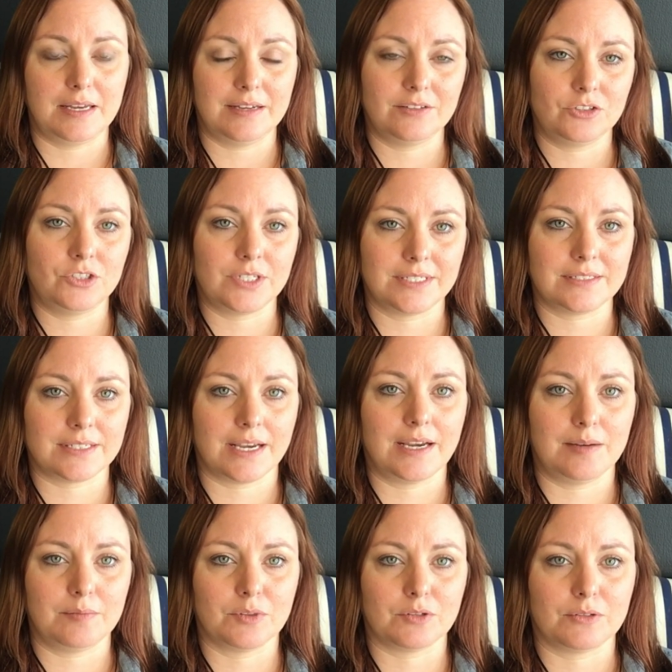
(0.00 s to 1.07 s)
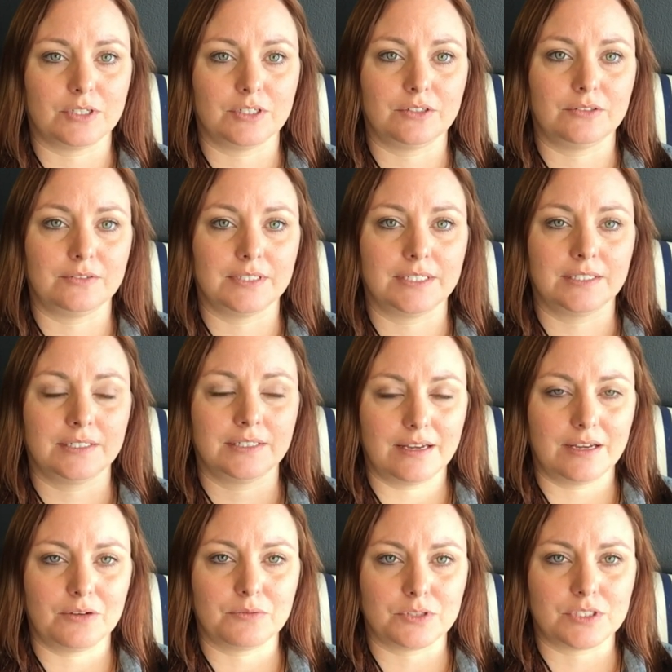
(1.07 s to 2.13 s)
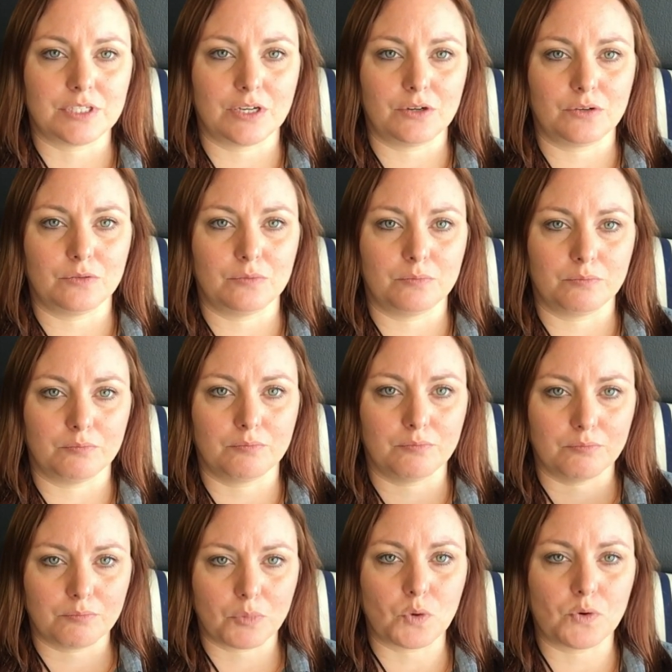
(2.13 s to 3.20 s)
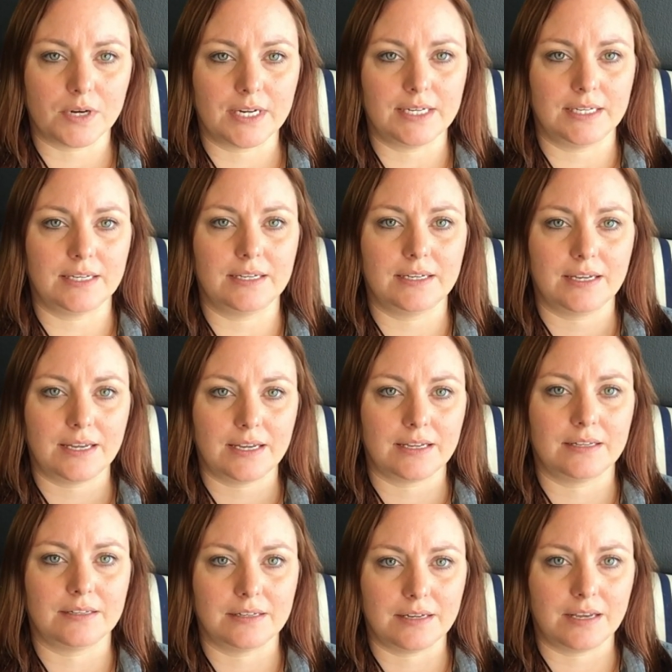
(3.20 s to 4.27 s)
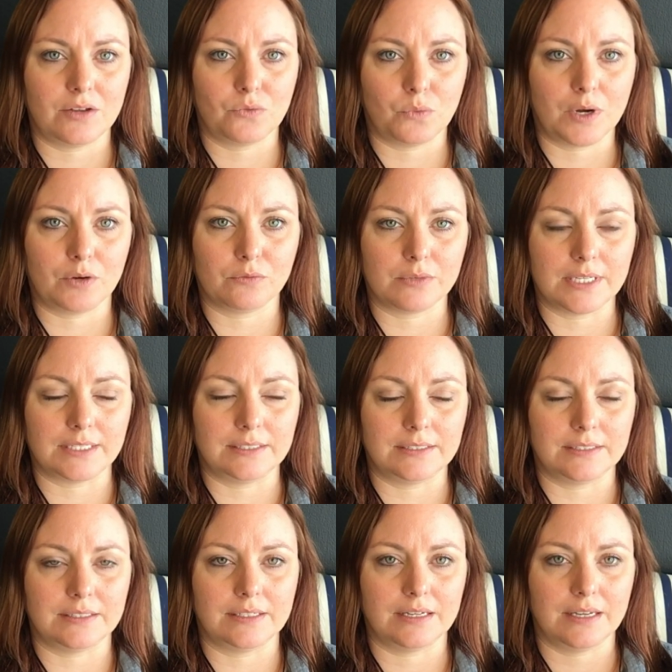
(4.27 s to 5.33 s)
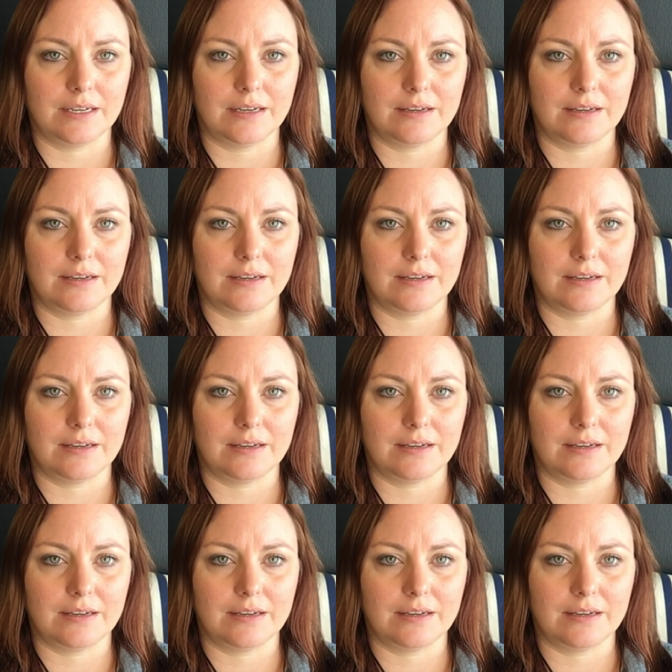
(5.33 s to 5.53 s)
It just came through. It was so poignant and well written.